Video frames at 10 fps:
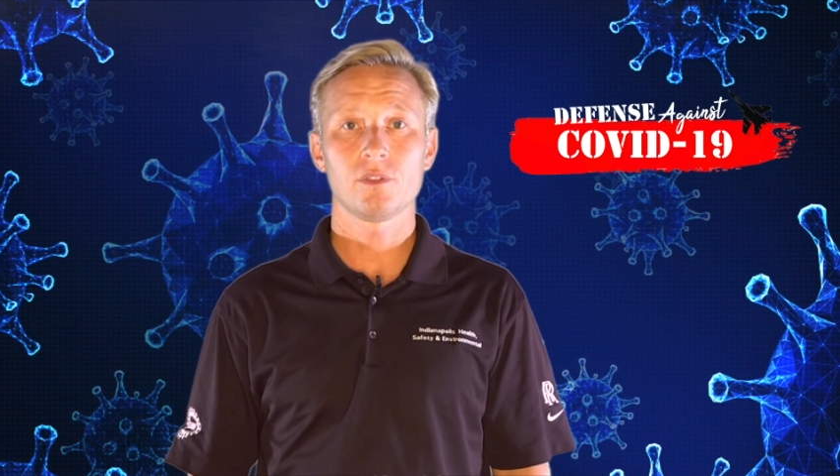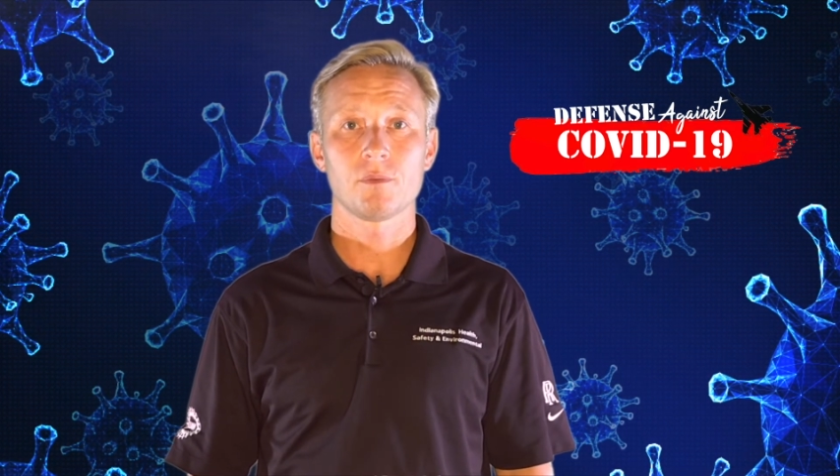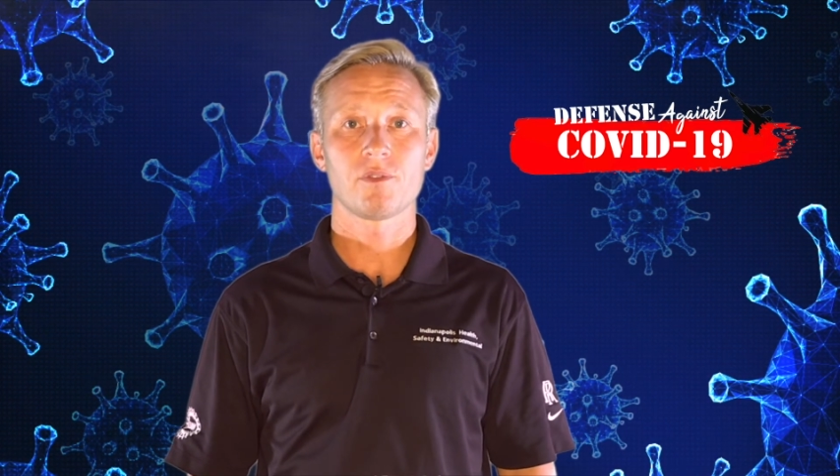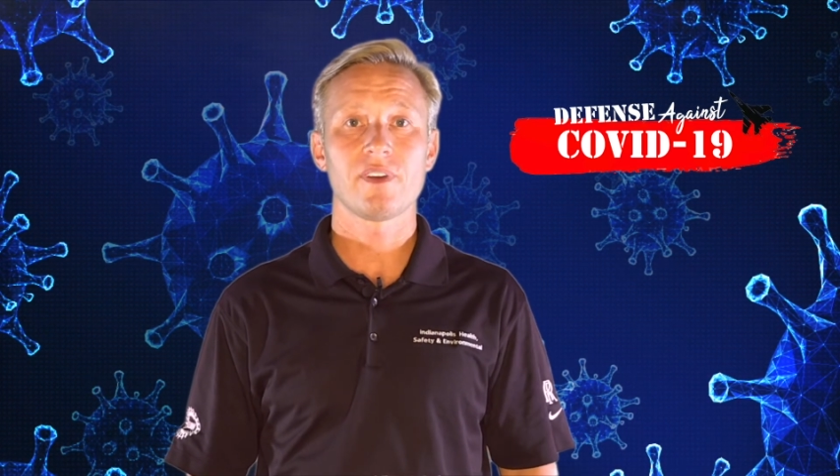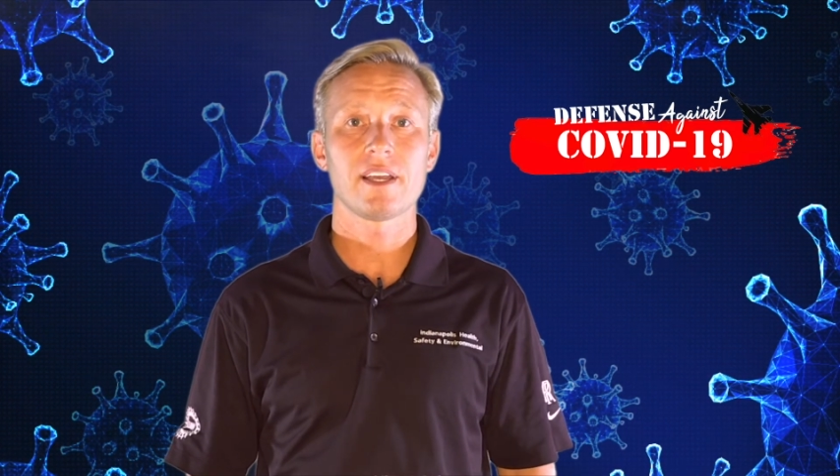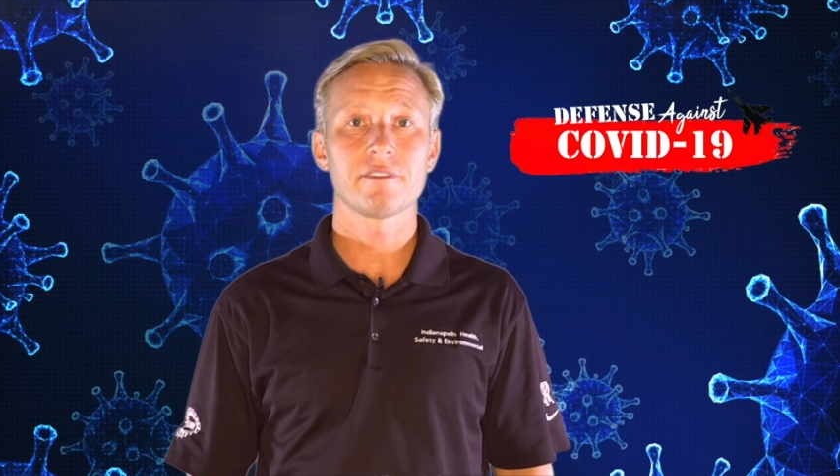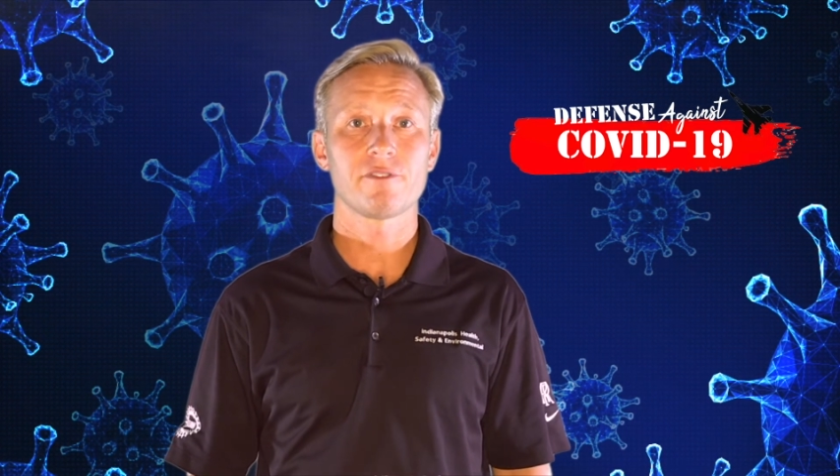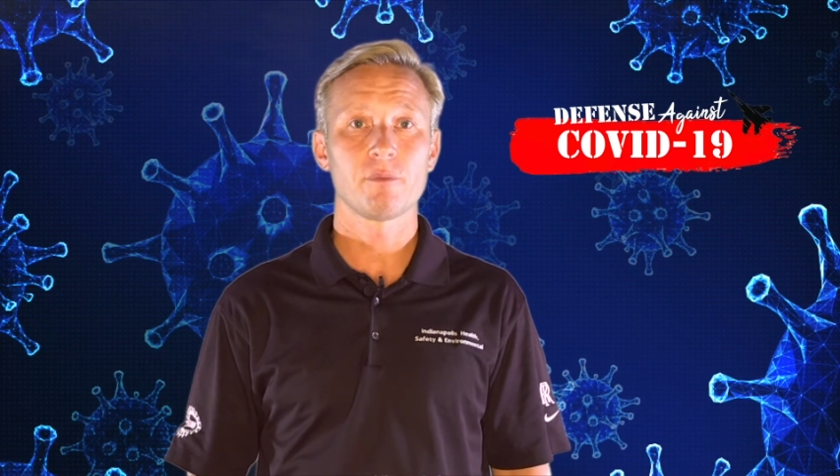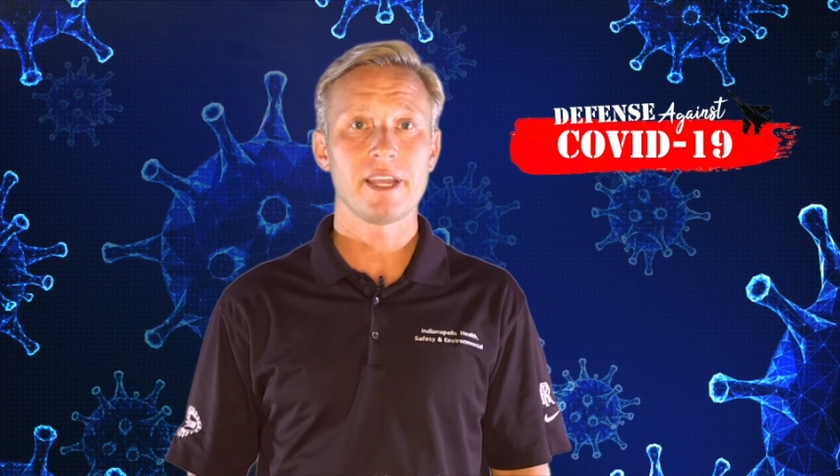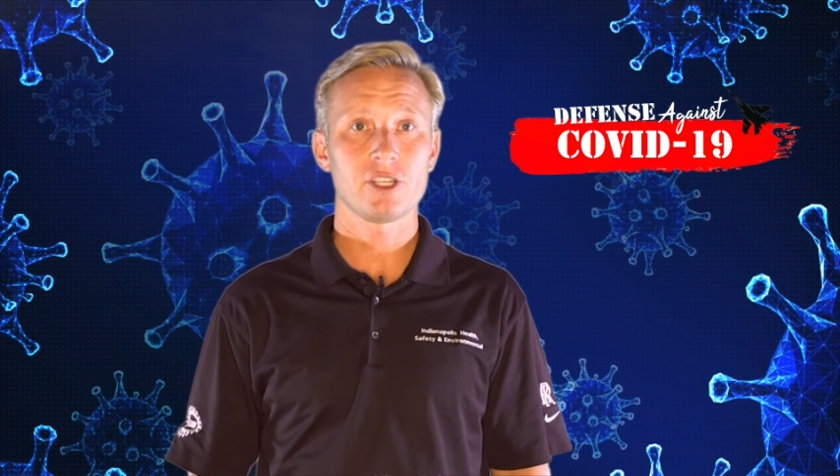to provide
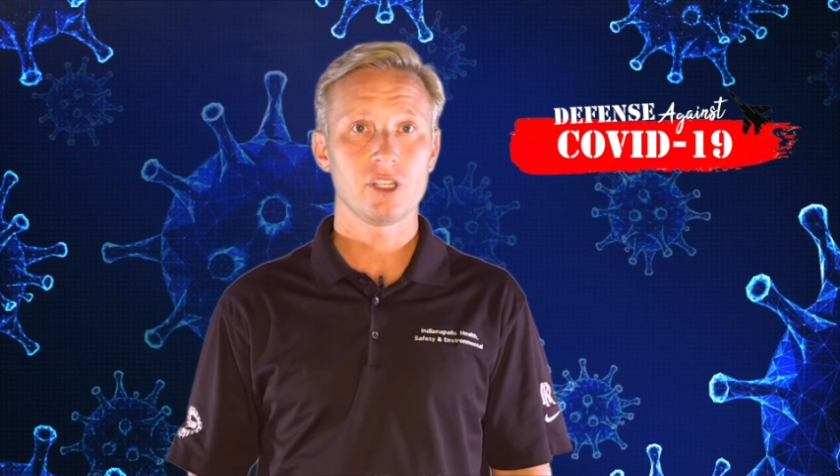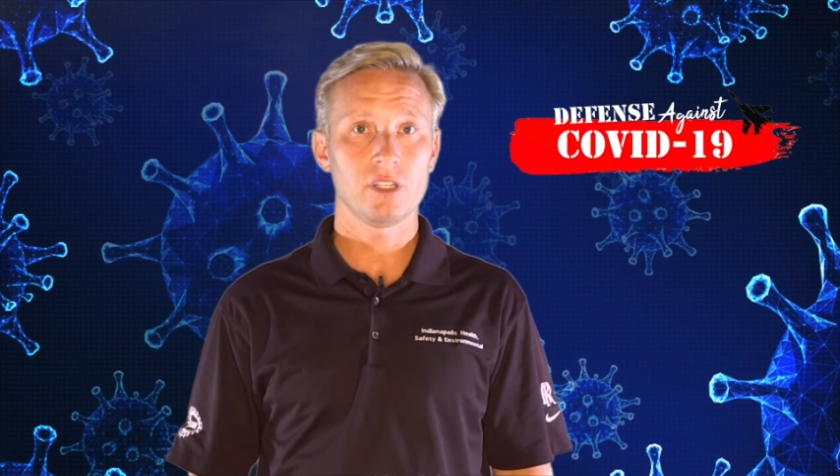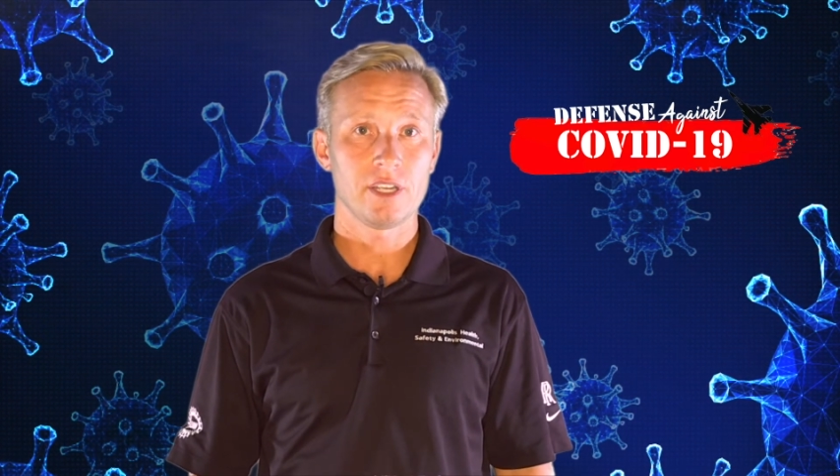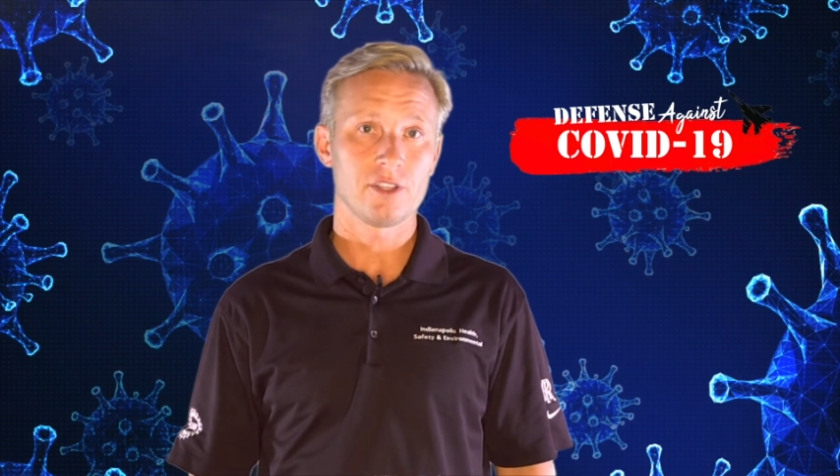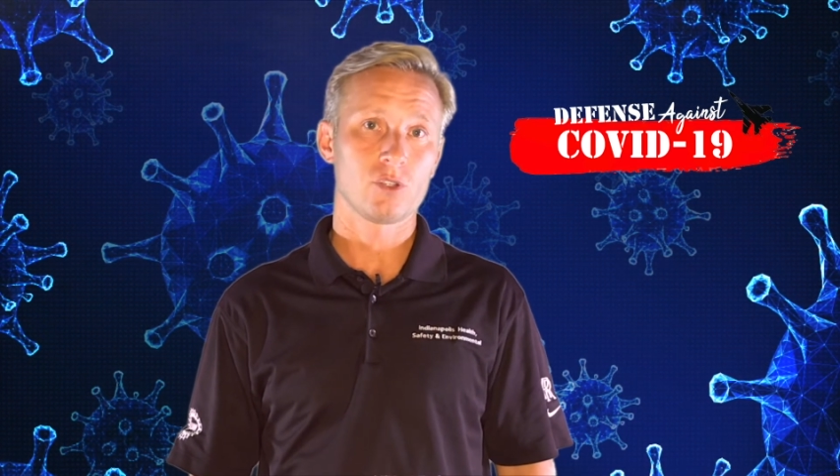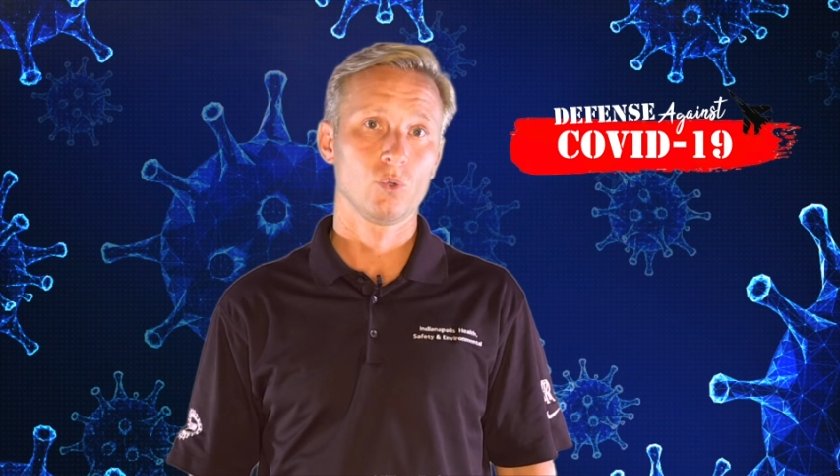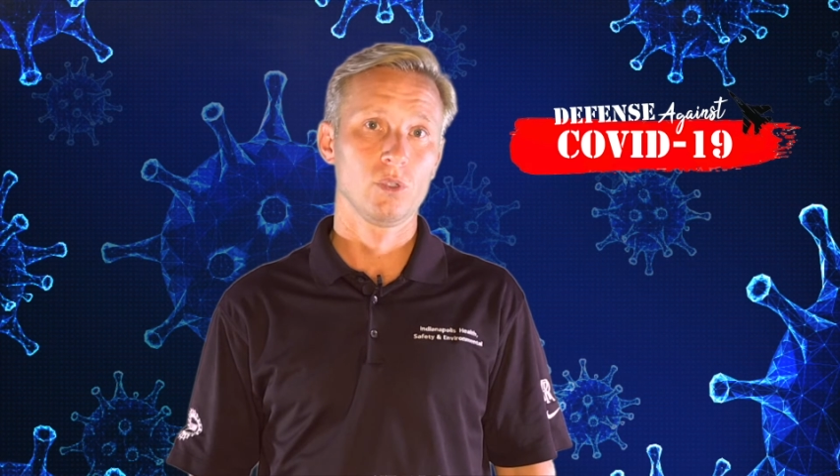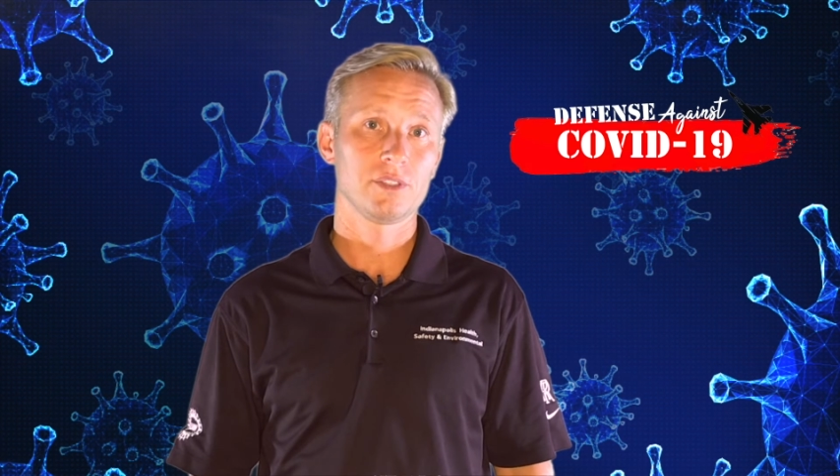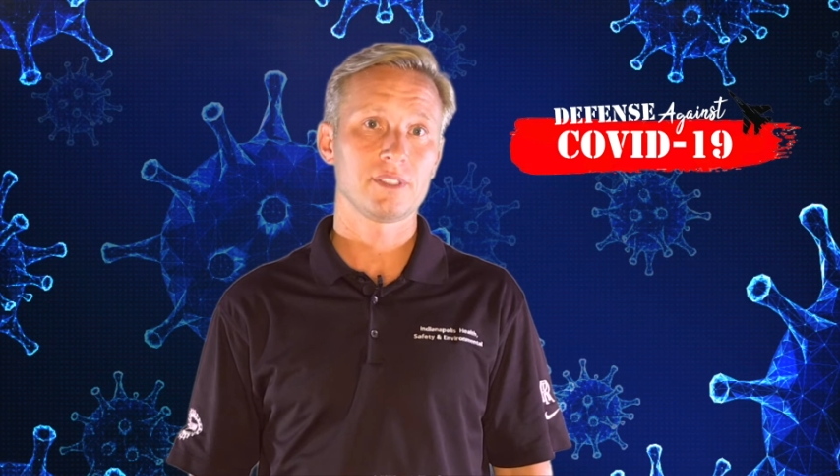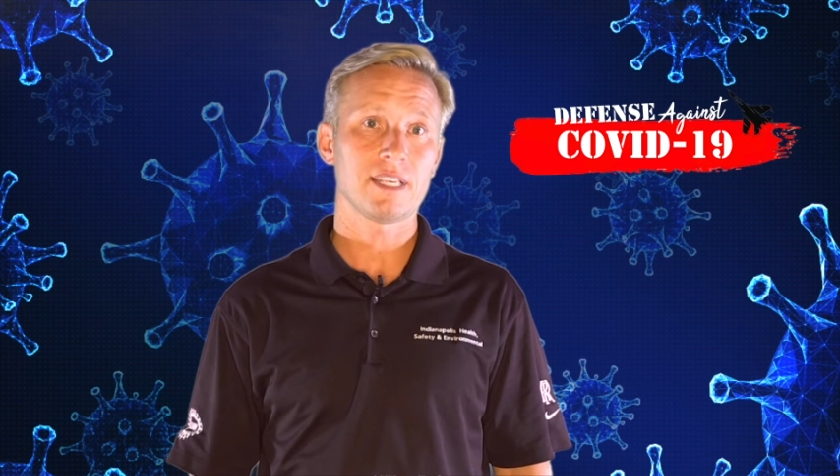information and the
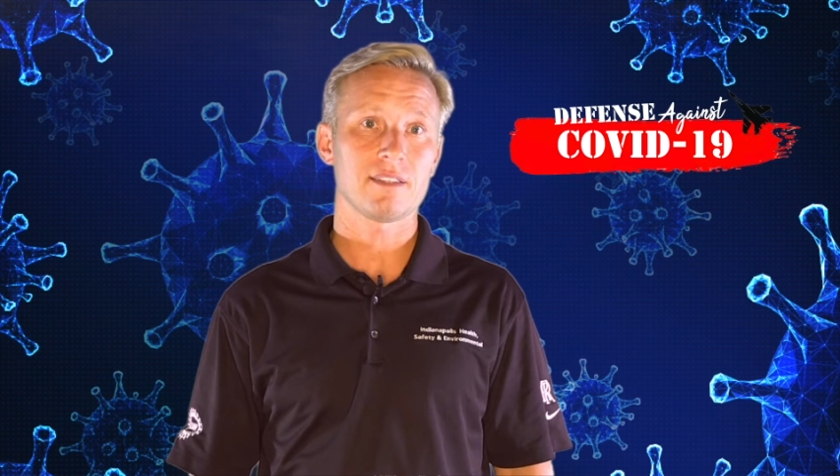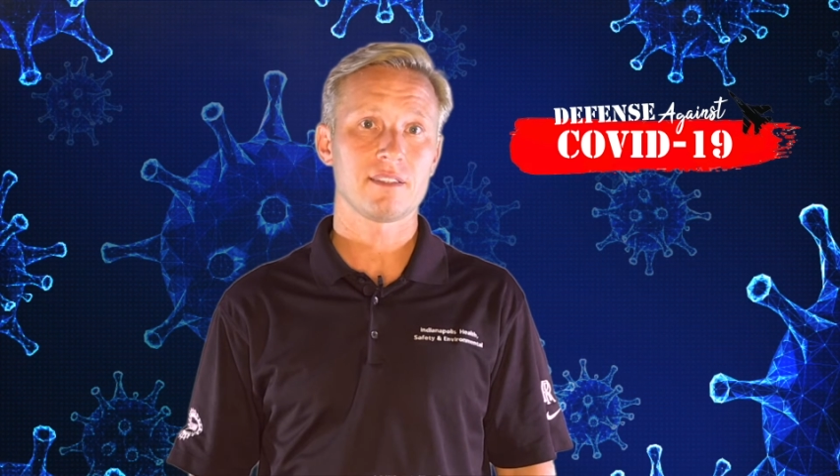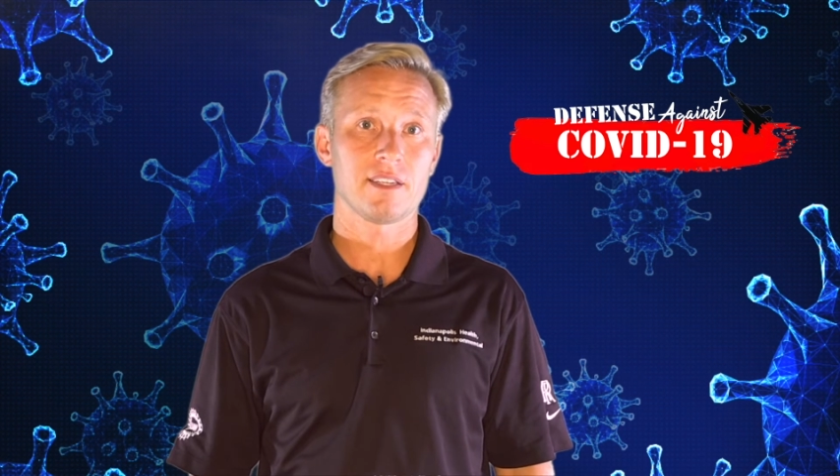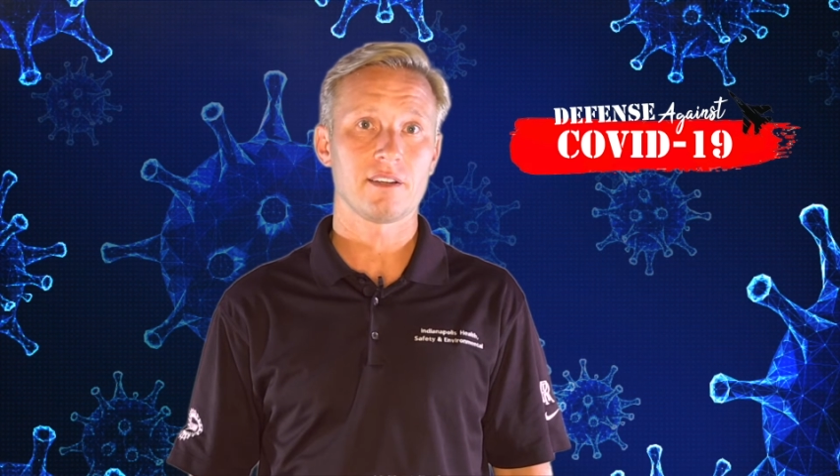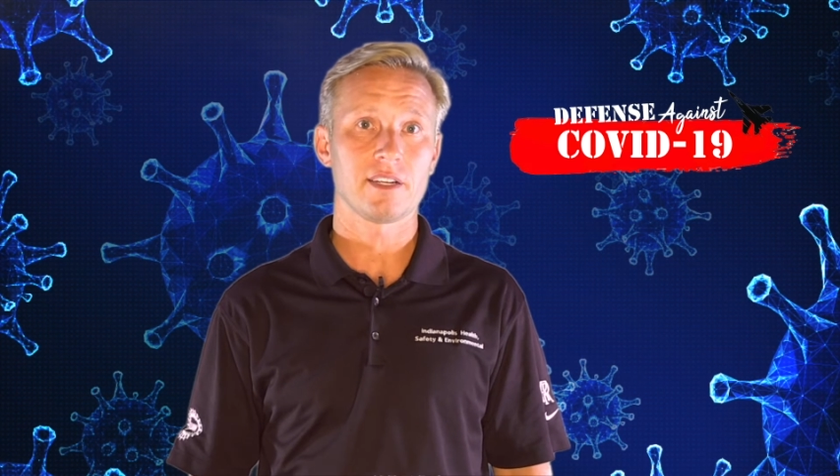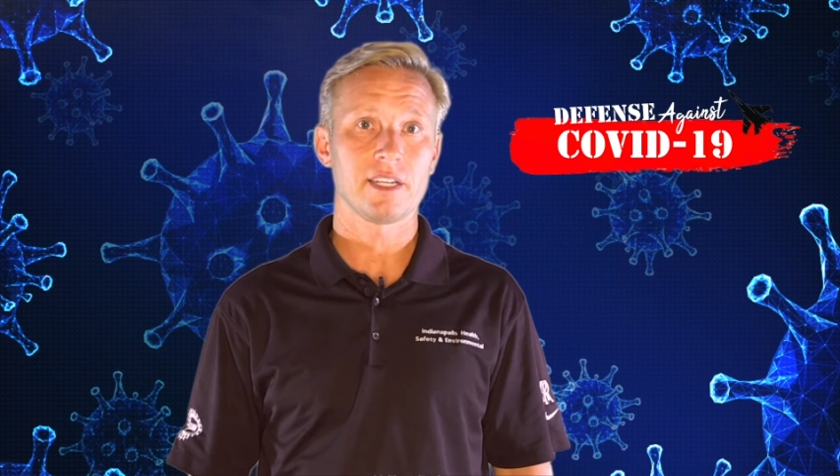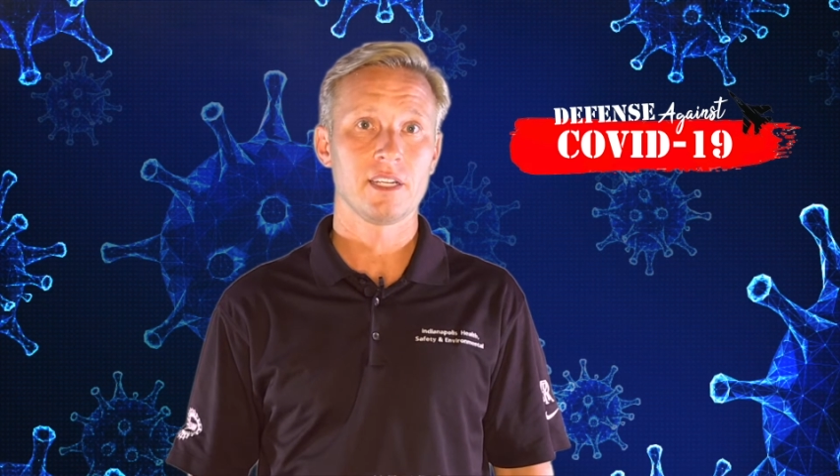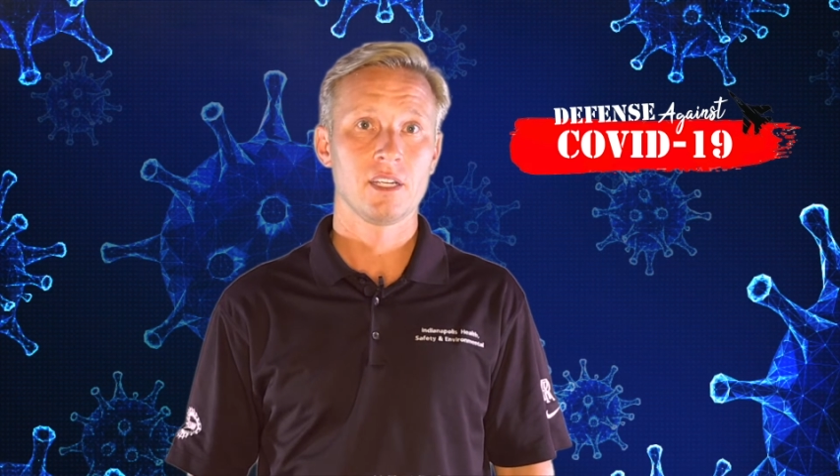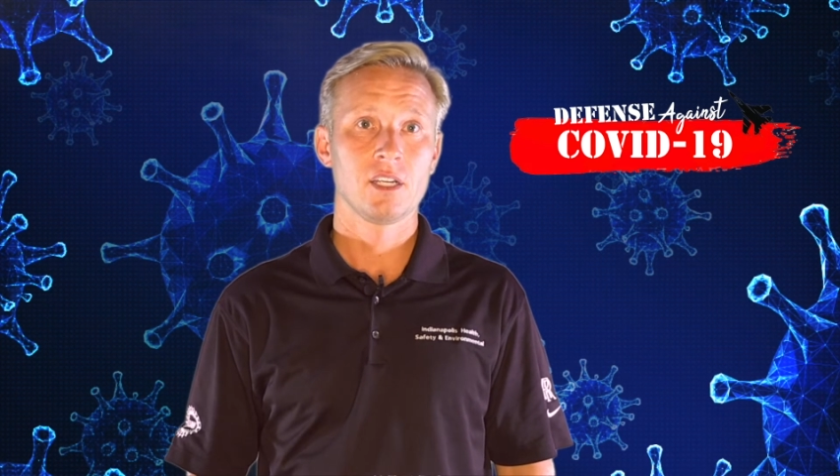tools necessary